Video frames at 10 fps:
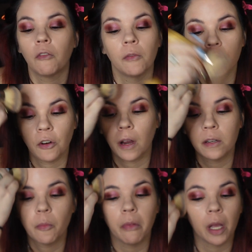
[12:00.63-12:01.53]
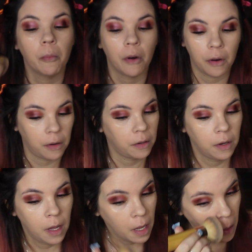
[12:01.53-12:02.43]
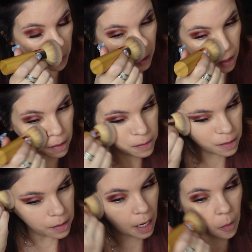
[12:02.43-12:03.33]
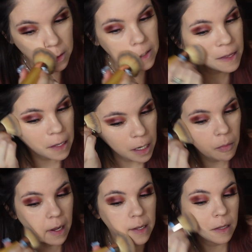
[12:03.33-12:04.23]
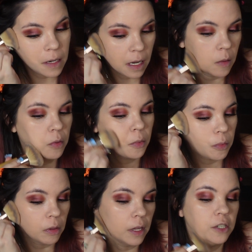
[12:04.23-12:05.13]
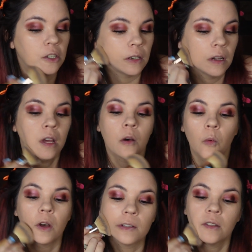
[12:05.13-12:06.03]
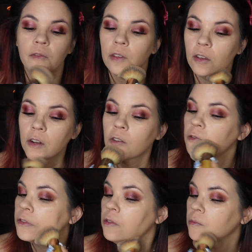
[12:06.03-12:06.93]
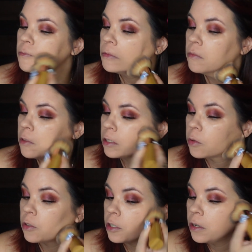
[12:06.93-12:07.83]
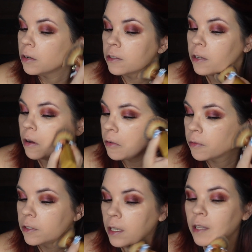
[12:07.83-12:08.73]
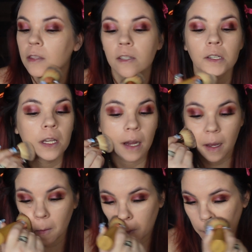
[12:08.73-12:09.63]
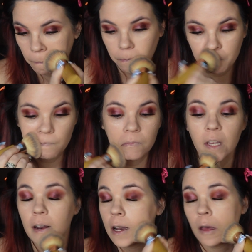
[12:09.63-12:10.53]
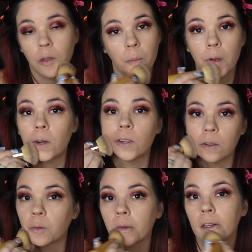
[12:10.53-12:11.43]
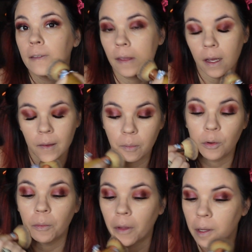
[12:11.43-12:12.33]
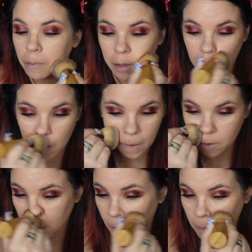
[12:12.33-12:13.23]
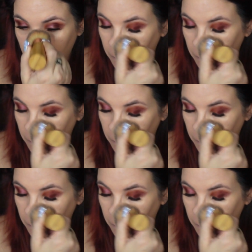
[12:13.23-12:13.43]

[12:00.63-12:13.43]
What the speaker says: and trying to blame her, because that was a thing back in the day with religion, was to torture yourself to get the sin out. And I know that Puritans believe that, point blank period. So